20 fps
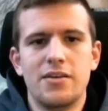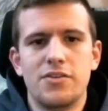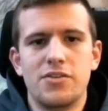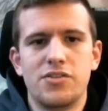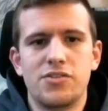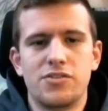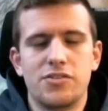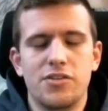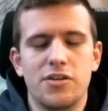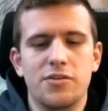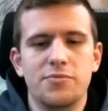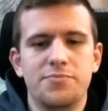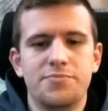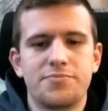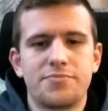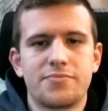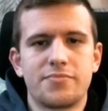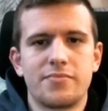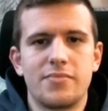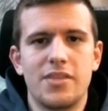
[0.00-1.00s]
So
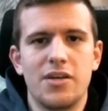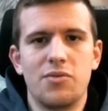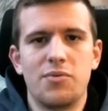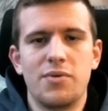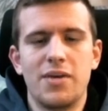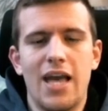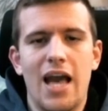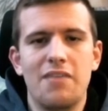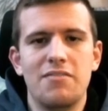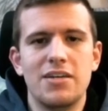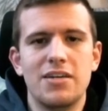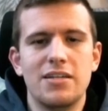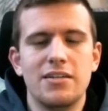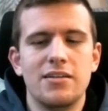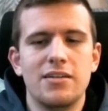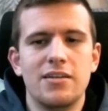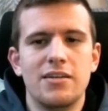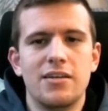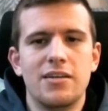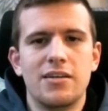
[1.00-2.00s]
there we have it.
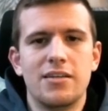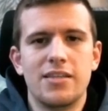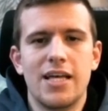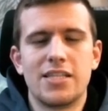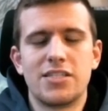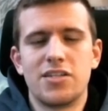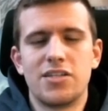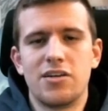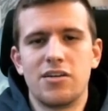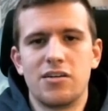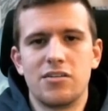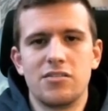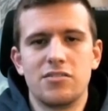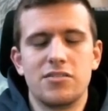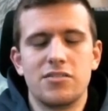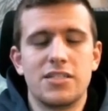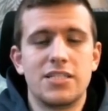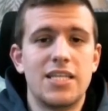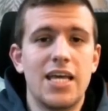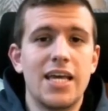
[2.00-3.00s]
That's our
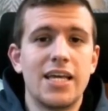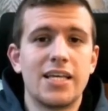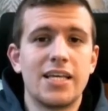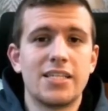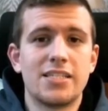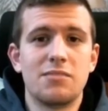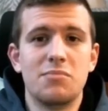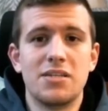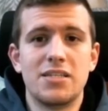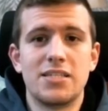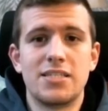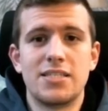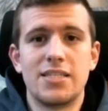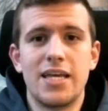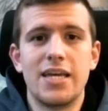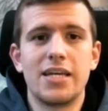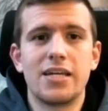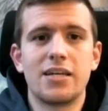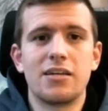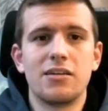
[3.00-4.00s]
take is a
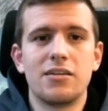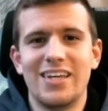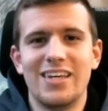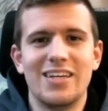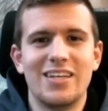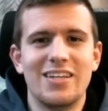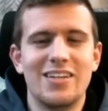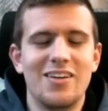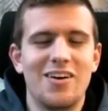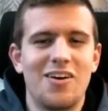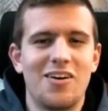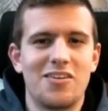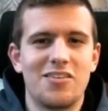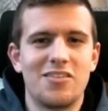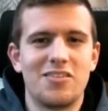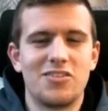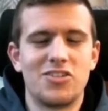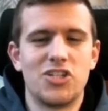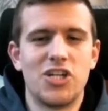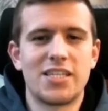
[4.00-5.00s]
mistake in
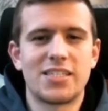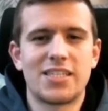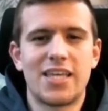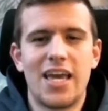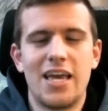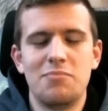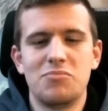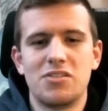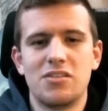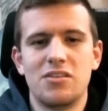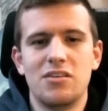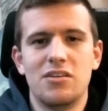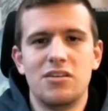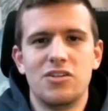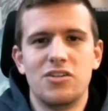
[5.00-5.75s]
our chess games.